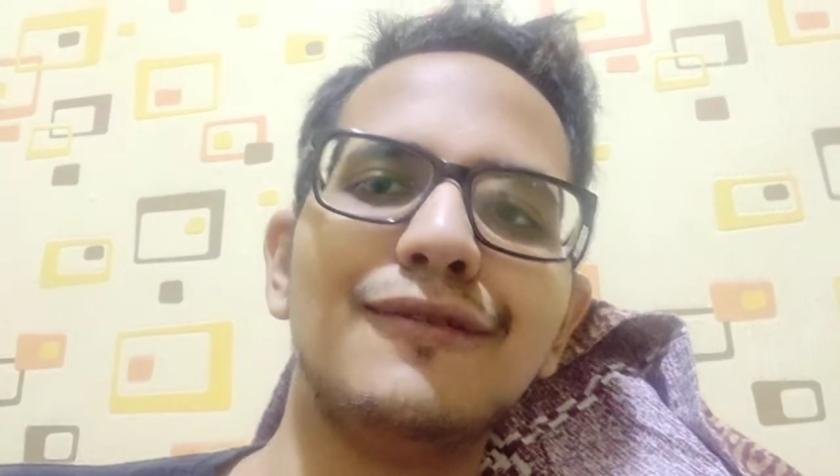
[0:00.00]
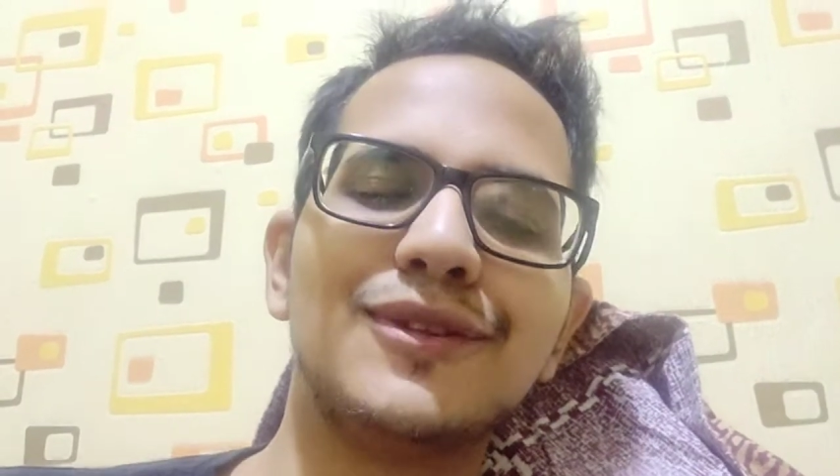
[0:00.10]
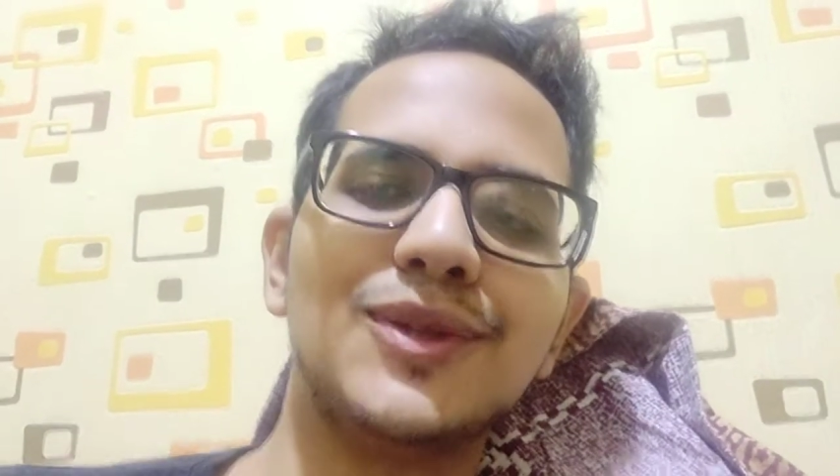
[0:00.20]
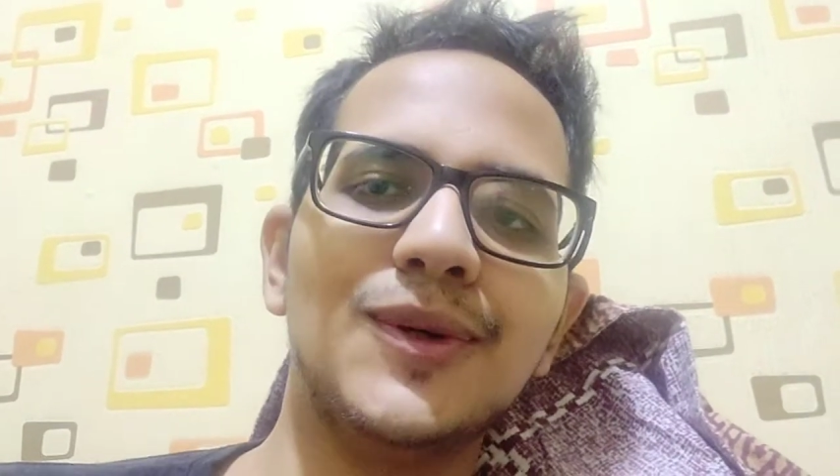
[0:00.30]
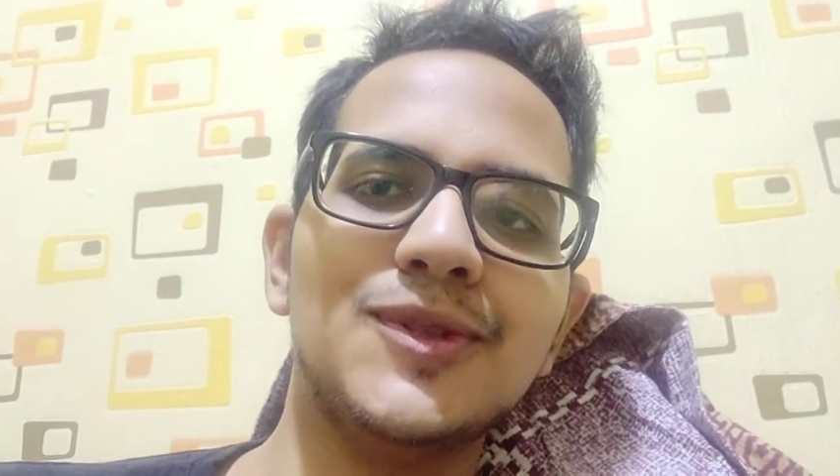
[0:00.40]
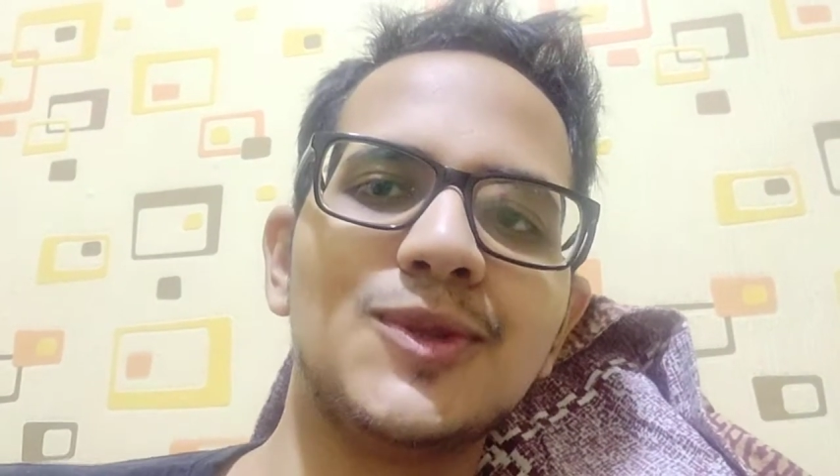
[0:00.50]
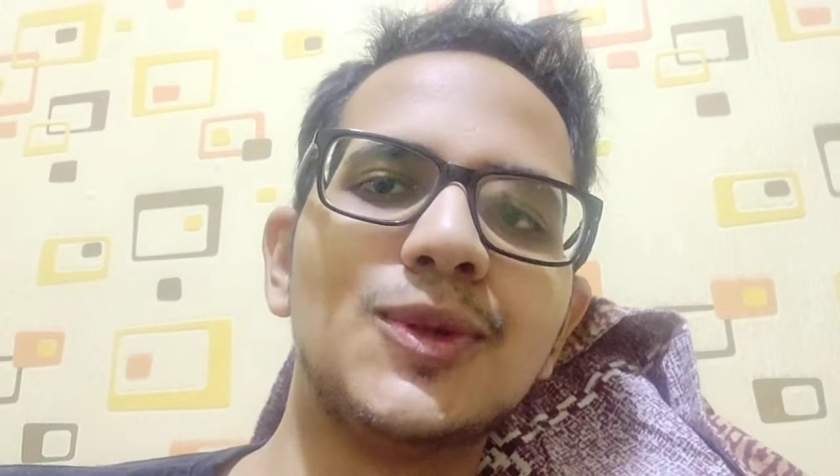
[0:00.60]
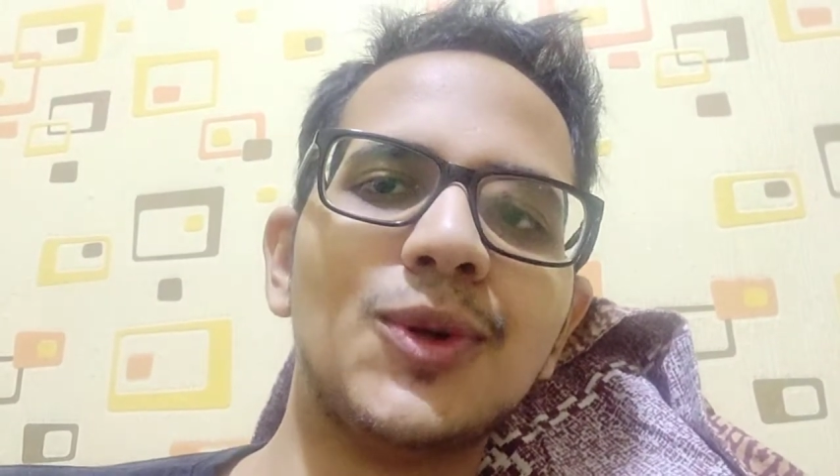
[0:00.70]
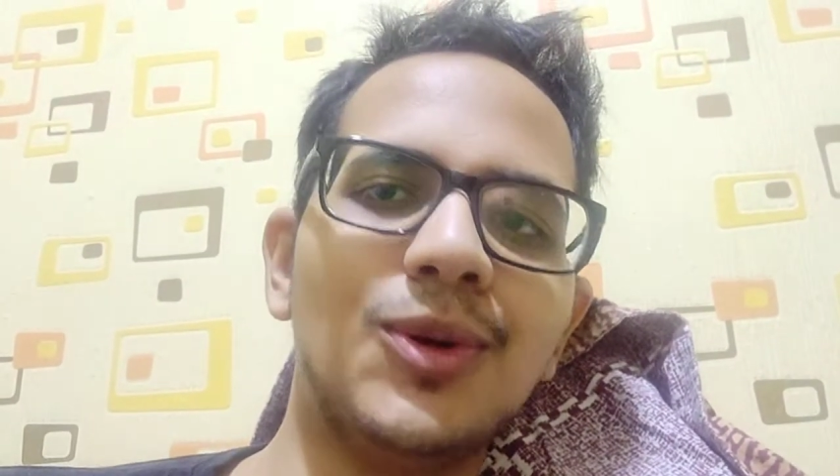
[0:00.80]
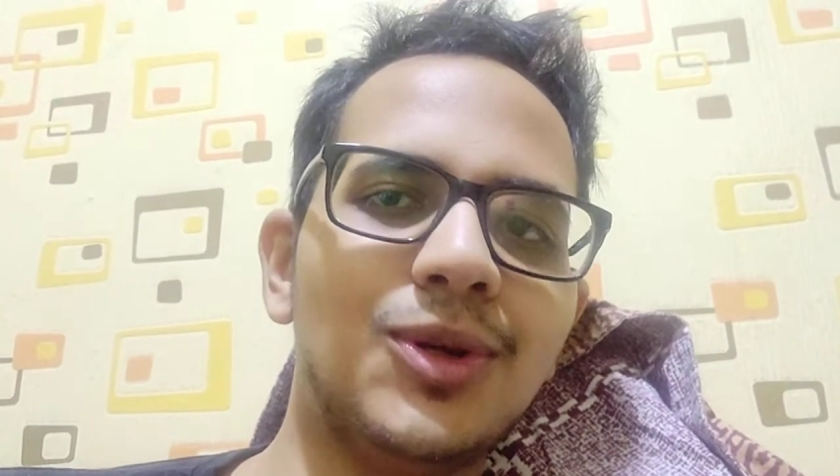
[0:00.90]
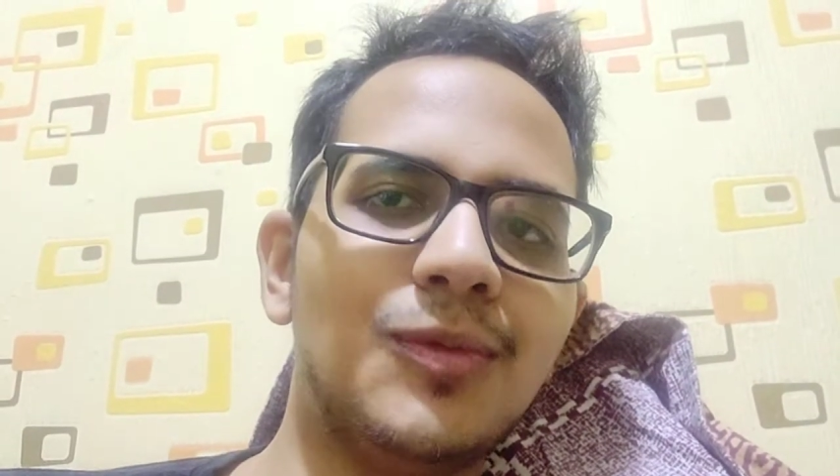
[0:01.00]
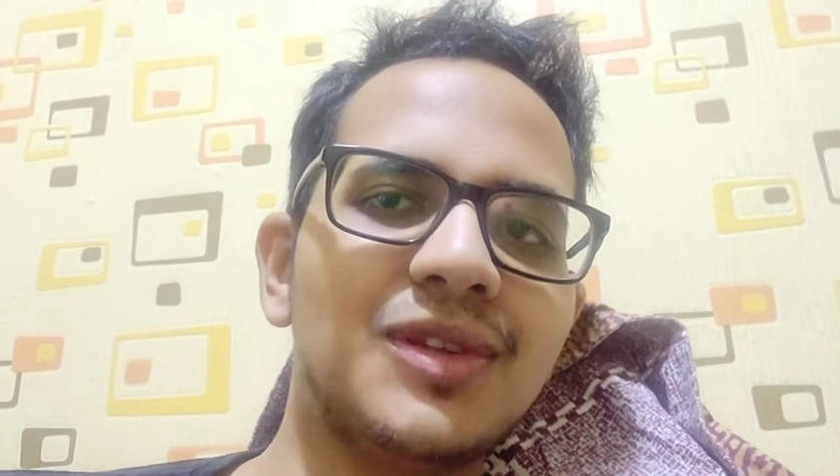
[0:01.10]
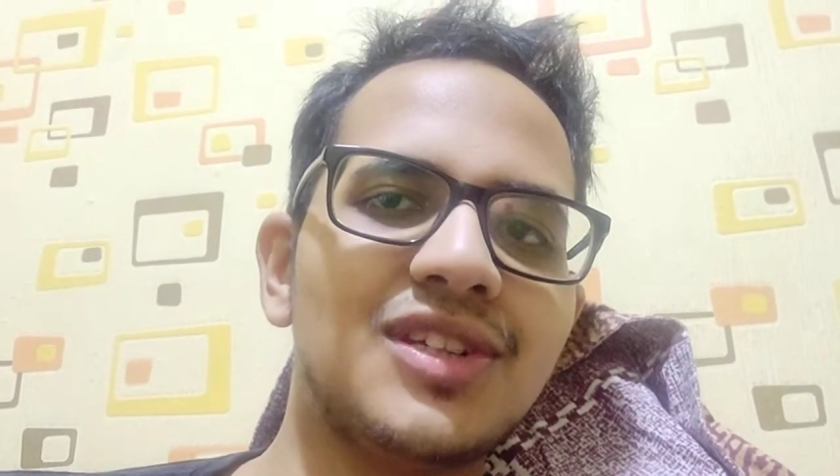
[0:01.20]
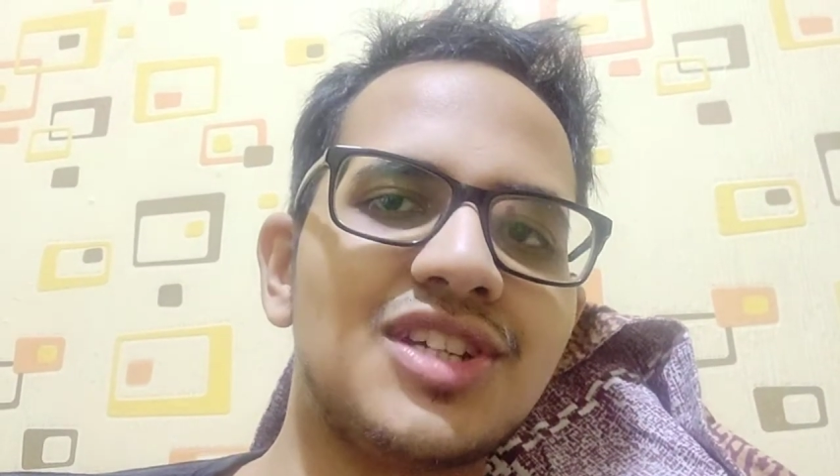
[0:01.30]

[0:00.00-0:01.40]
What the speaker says: For those who don't know what the